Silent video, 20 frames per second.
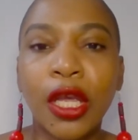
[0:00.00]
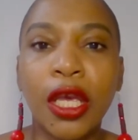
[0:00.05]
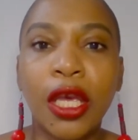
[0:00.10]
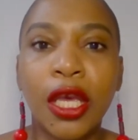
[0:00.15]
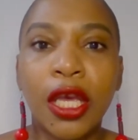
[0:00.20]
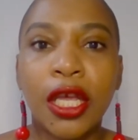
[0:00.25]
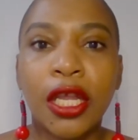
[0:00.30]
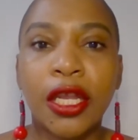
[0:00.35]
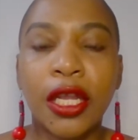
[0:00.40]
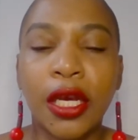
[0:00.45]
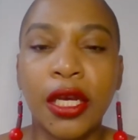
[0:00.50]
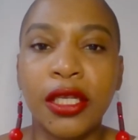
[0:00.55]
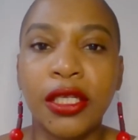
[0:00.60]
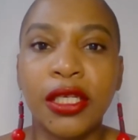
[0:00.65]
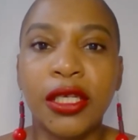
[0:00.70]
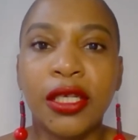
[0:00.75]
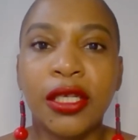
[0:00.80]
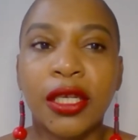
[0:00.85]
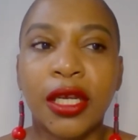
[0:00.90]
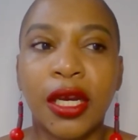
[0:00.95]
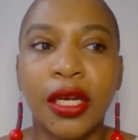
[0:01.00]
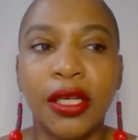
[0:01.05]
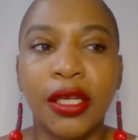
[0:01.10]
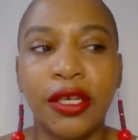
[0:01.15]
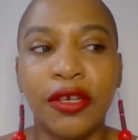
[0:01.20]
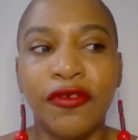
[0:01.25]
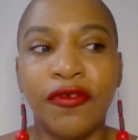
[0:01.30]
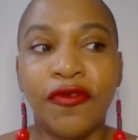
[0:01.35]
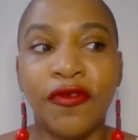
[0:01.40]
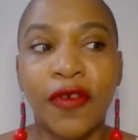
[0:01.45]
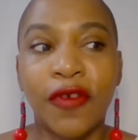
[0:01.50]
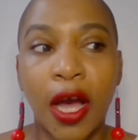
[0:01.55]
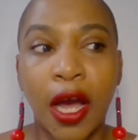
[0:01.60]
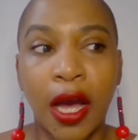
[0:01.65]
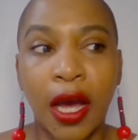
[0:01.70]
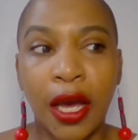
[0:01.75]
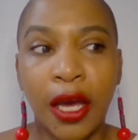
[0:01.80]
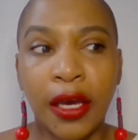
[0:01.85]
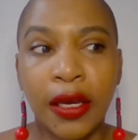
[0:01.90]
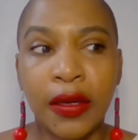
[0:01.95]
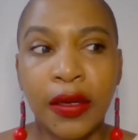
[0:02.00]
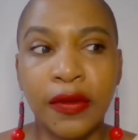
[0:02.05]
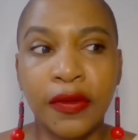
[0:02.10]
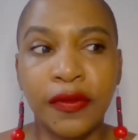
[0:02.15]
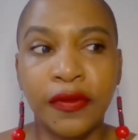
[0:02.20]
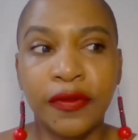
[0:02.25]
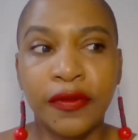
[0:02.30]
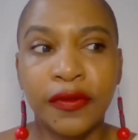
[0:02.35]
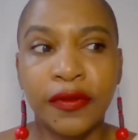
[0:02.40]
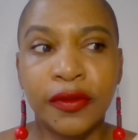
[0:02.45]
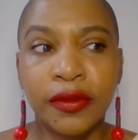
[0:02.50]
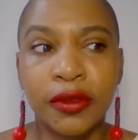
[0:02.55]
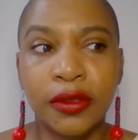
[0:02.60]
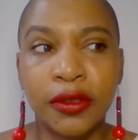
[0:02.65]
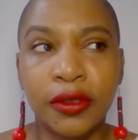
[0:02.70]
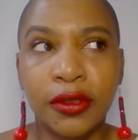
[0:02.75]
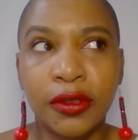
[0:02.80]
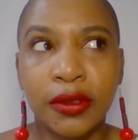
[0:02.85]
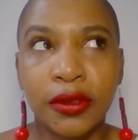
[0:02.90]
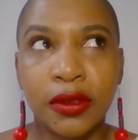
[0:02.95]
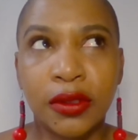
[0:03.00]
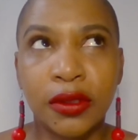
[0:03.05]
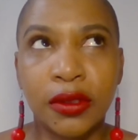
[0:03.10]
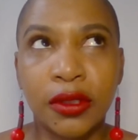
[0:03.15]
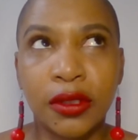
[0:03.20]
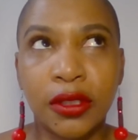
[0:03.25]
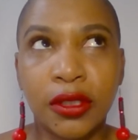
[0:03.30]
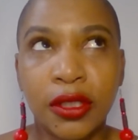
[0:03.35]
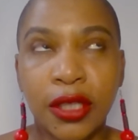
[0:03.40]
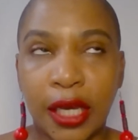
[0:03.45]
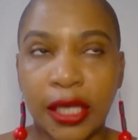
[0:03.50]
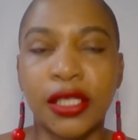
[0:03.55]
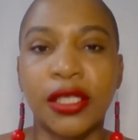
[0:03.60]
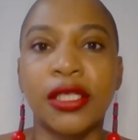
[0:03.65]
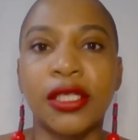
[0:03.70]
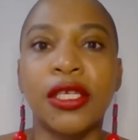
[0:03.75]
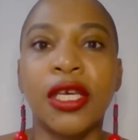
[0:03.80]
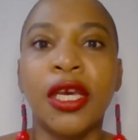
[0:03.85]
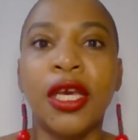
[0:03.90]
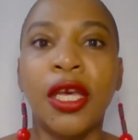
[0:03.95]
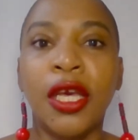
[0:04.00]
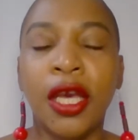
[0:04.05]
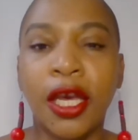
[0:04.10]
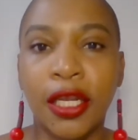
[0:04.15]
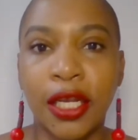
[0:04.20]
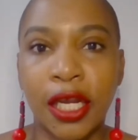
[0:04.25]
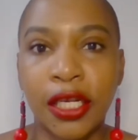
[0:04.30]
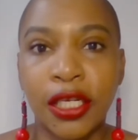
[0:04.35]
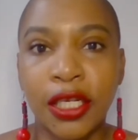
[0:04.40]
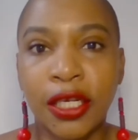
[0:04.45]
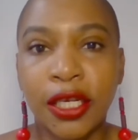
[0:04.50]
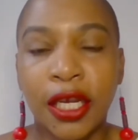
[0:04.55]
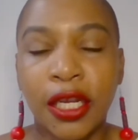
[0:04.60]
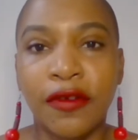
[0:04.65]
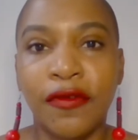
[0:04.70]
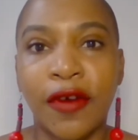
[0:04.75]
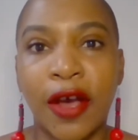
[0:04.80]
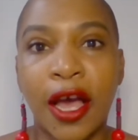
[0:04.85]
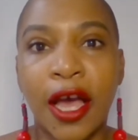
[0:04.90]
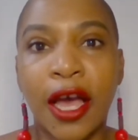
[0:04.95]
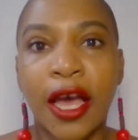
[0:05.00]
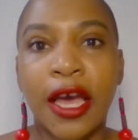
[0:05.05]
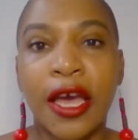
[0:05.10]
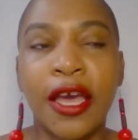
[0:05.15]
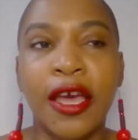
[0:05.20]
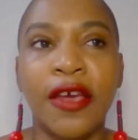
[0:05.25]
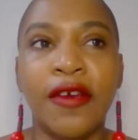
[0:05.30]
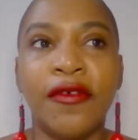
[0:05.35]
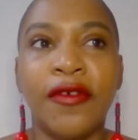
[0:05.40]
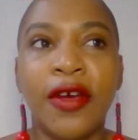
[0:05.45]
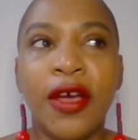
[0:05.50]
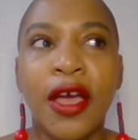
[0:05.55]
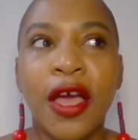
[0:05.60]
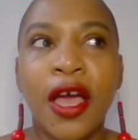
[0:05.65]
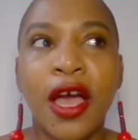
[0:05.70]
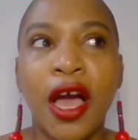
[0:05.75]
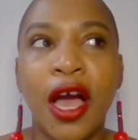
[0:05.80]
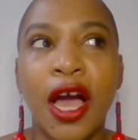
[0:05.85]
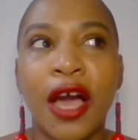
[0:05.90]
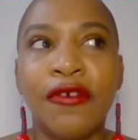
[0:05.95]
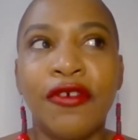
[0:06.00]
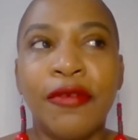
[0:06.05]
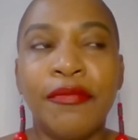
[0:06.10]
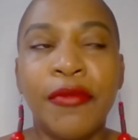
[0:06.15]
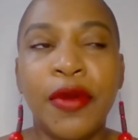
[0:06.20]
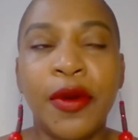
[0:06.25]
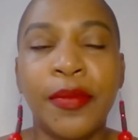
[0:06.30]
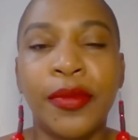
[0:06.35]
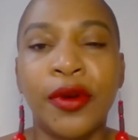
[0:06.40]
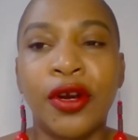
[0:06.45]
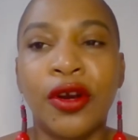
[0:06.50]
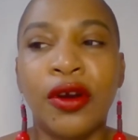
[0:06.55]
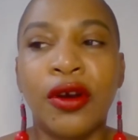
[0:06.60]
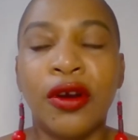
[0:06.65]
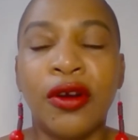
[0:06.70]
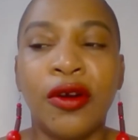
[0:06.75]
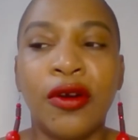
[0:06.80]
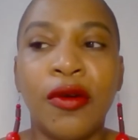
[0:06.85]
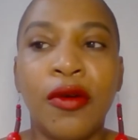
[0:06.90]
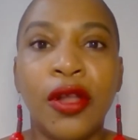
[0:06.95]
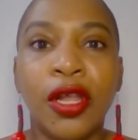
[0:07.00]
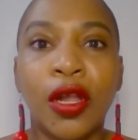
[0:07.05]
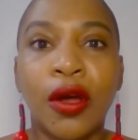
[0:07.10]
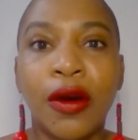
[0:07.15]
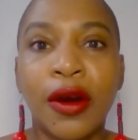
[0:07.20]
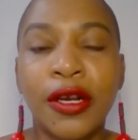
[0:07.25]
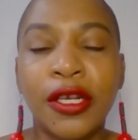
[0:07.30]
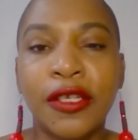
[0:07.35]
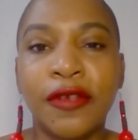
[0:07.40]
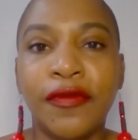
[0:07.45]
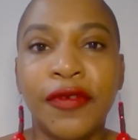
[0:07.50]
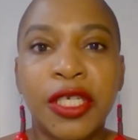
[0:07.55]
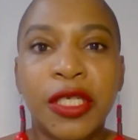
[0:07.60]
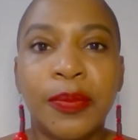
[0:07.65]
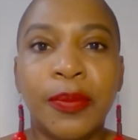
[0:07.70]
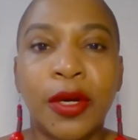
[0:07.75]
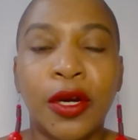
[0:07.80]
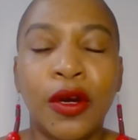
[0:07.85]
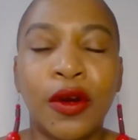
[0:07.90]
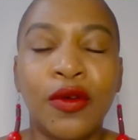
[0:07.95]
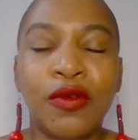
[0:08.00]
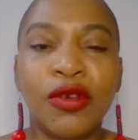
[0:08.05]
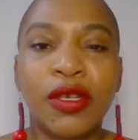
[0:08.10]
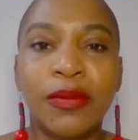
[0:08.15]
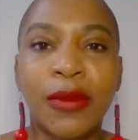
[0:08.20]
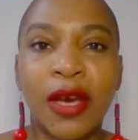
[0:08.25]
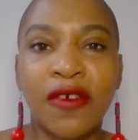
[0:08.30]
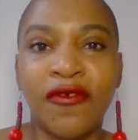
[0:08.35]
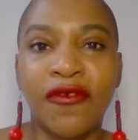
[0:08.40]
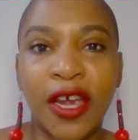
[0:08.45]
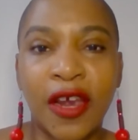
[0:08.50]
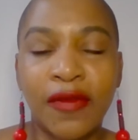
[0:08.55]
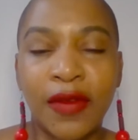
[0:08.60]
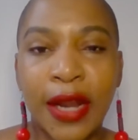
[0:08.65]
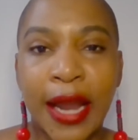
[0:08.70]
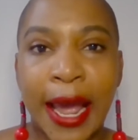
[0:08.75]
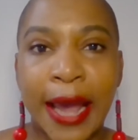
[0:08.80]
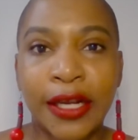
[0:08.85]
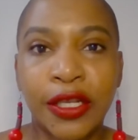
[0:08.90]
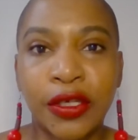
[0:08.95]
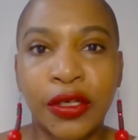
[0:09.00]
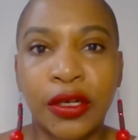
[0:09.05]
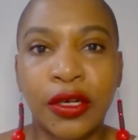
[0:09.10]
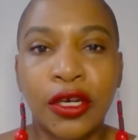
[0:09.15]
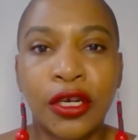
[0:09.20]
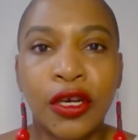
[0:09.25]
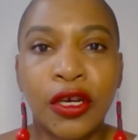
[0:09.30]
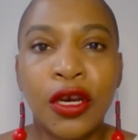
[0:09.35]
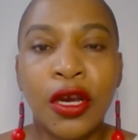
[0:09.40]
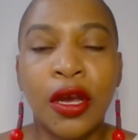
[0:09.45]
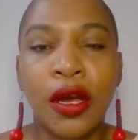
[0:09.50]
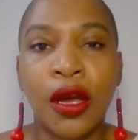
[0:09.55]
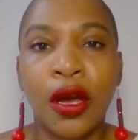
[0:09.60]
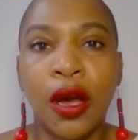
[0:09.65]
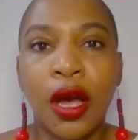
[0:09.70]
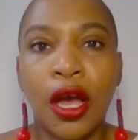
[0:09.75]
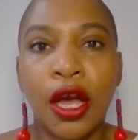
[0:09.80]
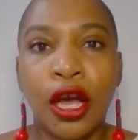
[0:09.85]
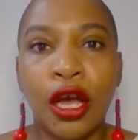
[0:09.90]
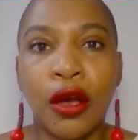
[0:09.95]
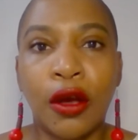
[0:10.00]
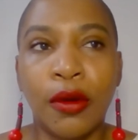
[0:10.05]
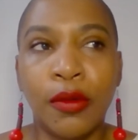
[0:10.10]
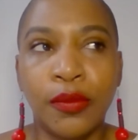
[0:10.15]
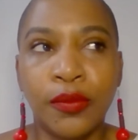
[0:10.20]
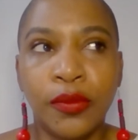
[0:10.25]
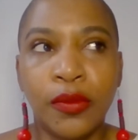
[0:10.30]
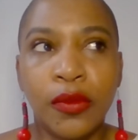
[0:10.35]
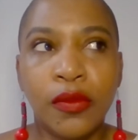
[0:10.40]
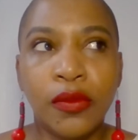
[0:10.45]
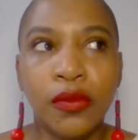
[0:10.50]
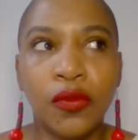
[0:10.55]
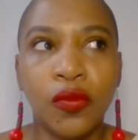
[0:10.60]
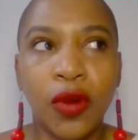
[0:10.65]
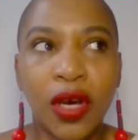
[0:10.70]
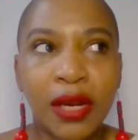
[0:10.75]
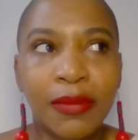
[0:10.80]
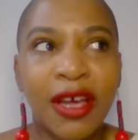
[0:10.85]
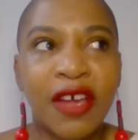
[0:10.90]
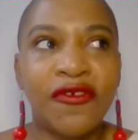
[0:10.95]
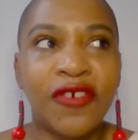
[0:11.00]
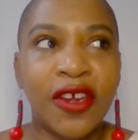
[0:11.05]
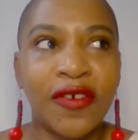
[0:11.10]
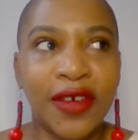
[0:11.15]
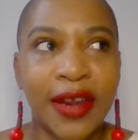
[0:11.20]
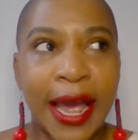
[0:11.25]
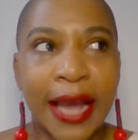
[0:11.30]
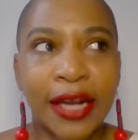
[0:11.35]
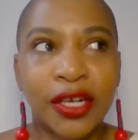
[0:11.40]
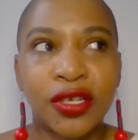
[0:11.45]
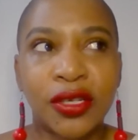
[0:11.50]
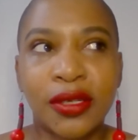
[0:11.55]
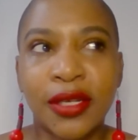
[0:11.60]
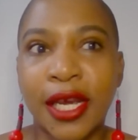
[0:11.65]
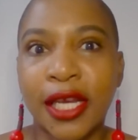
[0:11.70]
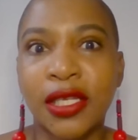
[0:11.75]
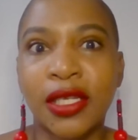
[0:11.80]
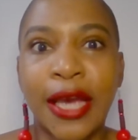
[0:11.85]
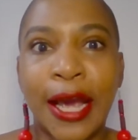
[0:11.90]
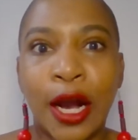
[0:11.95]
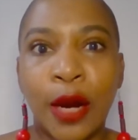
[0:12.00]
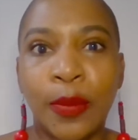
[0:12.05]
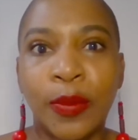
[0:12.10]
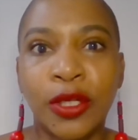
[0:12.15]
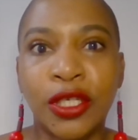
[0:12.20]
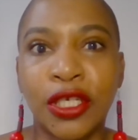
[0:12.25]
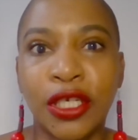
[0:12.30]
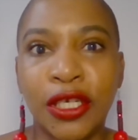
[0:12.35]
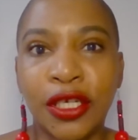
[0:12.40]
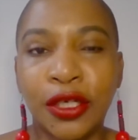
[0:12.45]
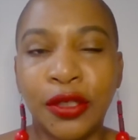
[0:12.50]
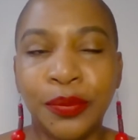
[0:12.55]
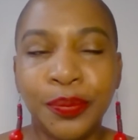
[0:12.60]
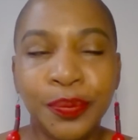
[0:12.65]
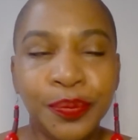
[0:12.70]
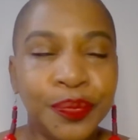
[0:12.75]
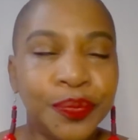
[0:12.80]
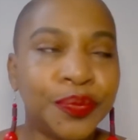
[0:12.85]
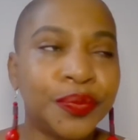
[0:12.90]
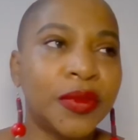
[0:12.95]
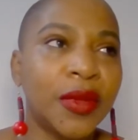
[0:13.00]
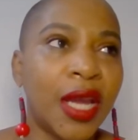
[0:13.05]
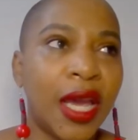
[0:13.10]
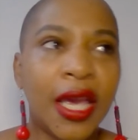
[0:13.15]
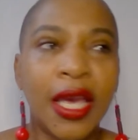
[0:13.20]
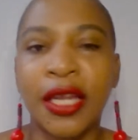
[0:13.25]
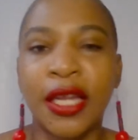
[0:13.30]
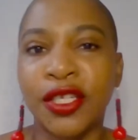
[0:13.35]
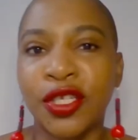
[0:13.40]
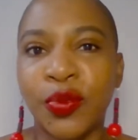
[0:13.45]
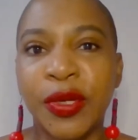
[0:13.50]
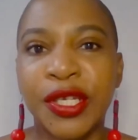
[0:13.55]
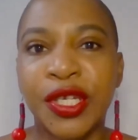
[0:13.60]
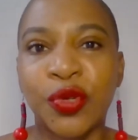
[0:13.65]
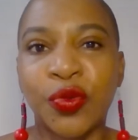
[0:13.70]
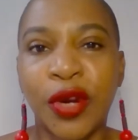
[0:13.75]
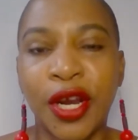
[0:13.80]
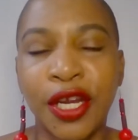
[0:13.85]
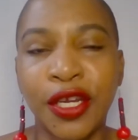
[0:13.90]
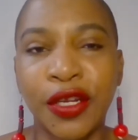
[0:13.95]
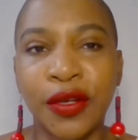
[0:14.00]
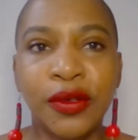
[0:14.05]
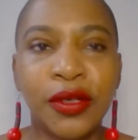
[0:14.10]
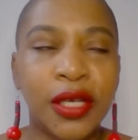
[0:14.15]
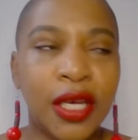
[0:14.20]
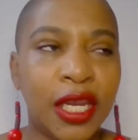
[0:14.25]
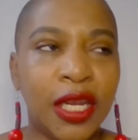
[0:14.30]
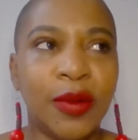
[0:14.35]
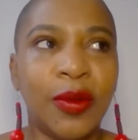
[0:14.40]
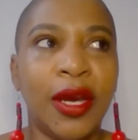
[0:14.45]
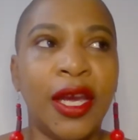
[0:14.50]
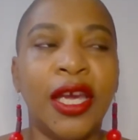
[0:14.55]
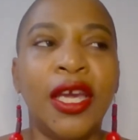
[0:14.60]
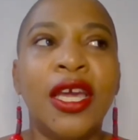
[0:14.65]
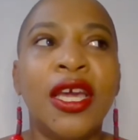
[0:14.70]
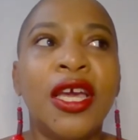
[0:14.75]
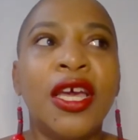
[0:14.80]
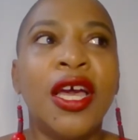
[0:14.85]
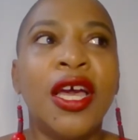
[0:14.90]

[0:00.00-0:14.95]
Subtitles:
in 1995, yes, 1995, I remember Lawrence Fishburne, who's my favorite actor, one of my favorite actors next to Al Pacino and Teresa Randall. Anyway,